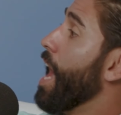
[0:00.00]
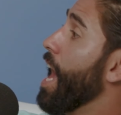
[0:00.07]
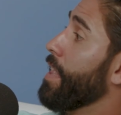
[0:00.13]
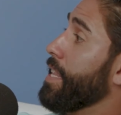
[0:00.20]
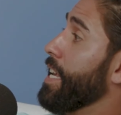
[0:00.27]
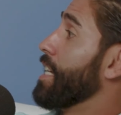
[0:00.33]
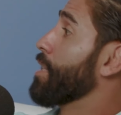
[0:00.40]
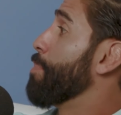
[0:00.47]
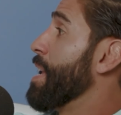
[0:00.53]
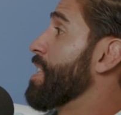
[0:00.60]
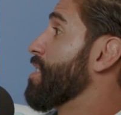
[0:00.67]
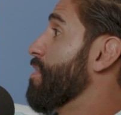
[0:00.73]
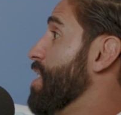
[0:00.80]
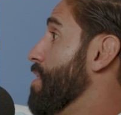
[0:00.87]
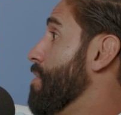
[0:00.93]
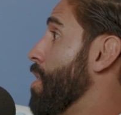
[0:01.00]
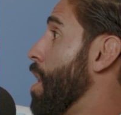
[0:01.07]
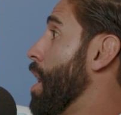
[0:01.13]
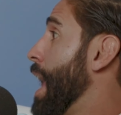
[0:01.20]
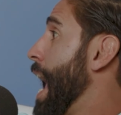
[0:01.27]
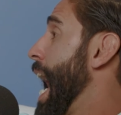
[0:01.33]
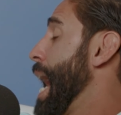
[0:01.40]
at the expense of even
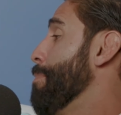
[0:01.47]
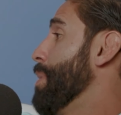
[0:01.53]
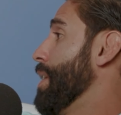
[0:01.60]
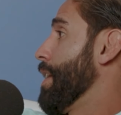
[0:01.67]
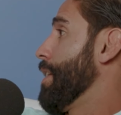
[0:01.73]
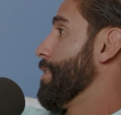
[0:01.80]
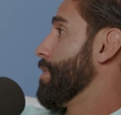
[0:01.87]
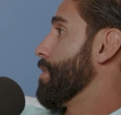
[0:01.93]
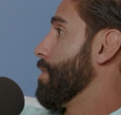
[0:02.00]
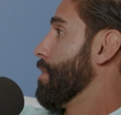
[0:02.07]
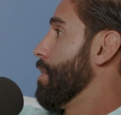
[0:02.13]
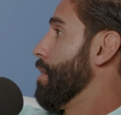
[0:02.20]
on happiness.